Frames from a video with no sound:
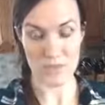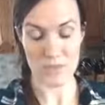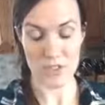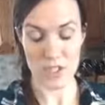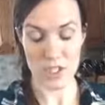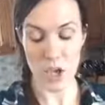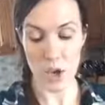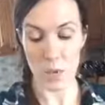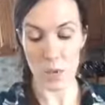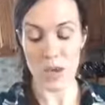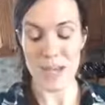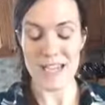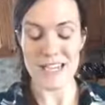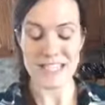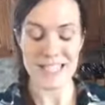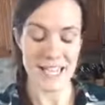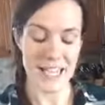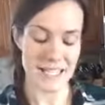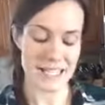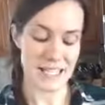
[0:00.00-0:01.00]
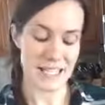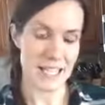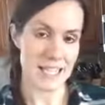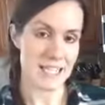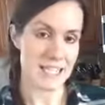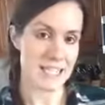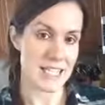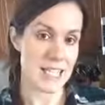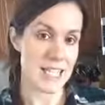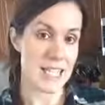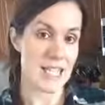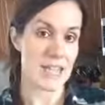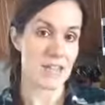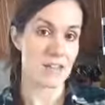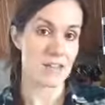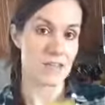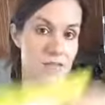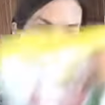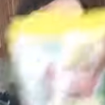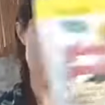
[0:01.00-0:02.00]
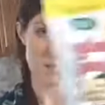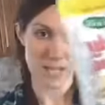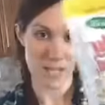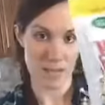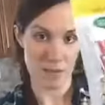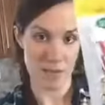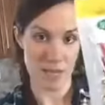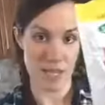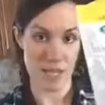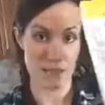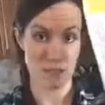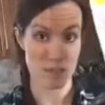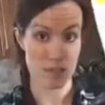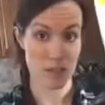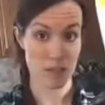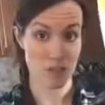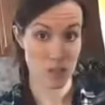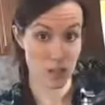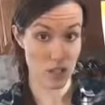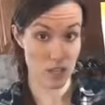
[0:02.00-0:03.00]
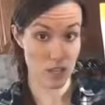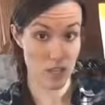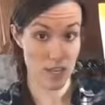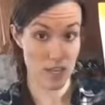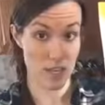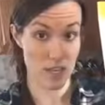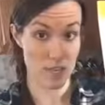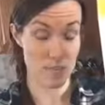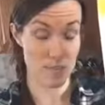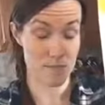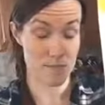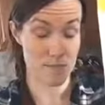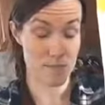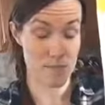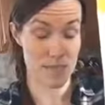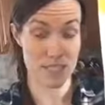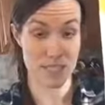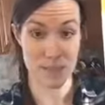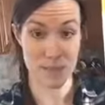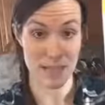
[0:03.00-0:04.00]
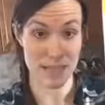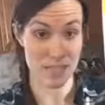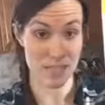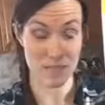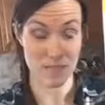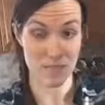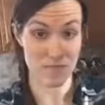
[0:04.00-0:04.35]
So dandelion tea, Dandy Blend, good, is the best